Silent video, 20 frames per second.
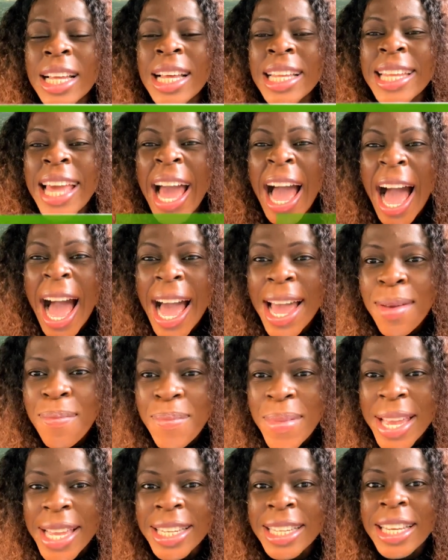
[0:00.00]
The
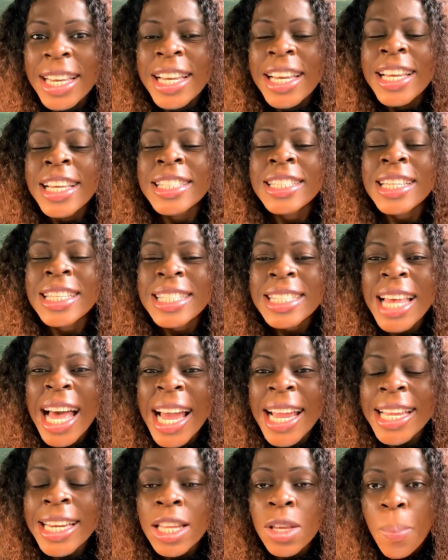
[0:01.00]
hymen is a
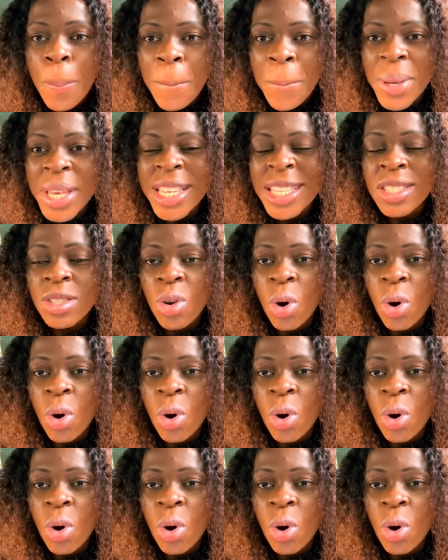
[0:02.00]
tiny piece